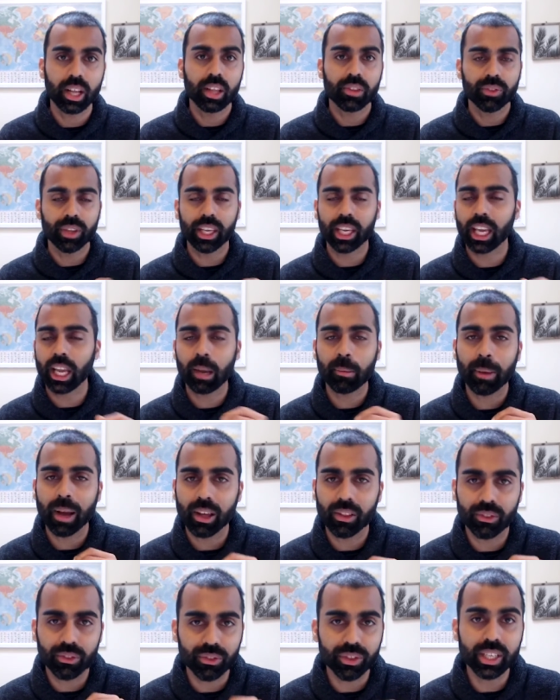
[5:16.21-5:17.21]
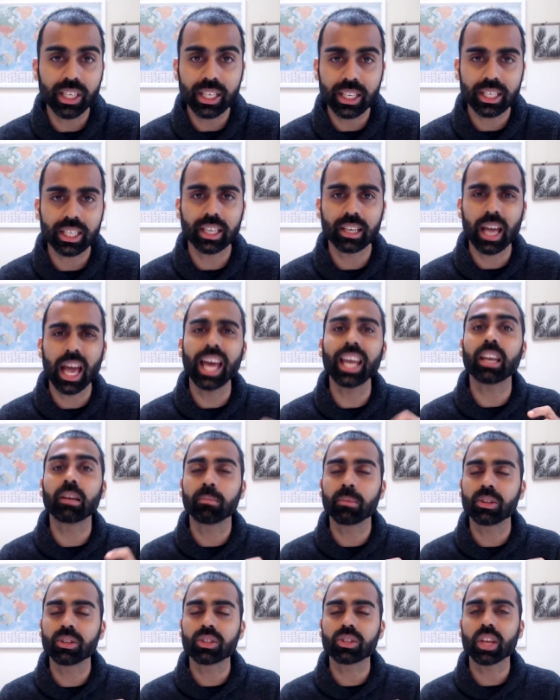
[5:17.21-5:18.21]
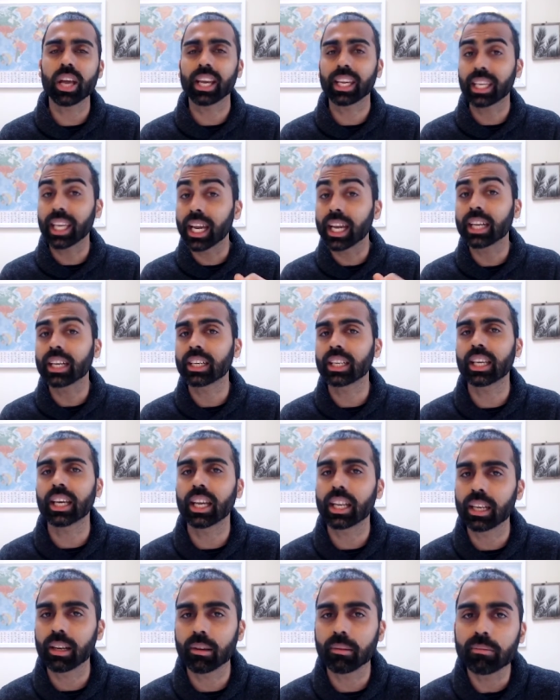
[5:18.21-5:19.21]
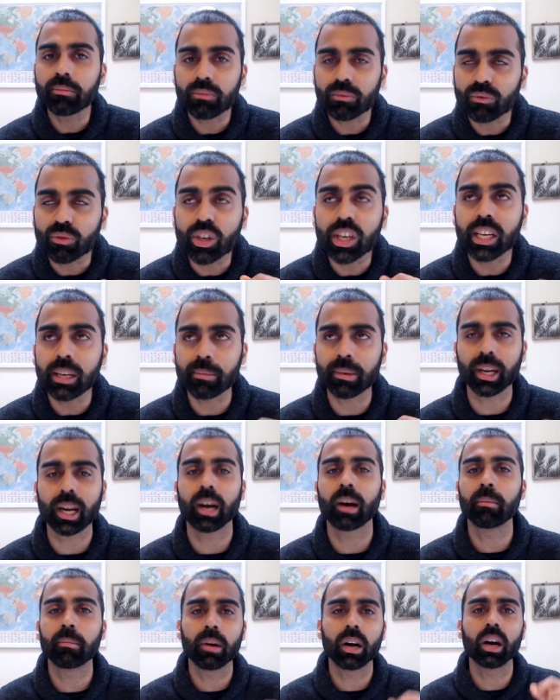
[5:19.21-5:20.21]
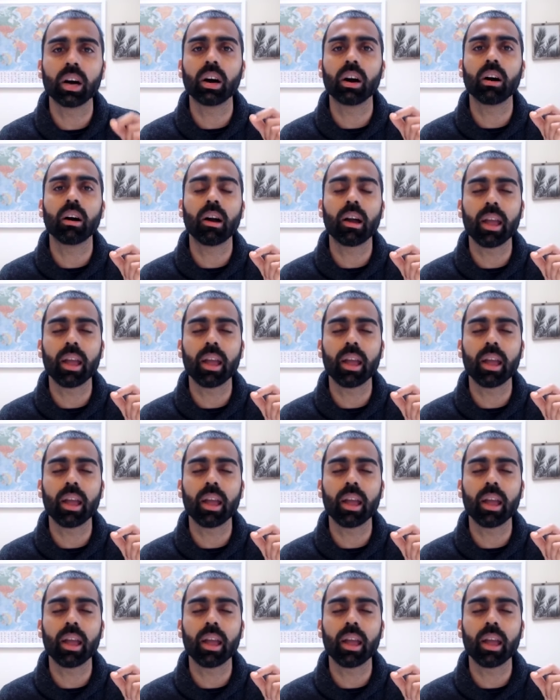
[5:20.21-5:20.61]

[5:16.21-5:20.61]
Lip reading: Thinking about these elements again can really become an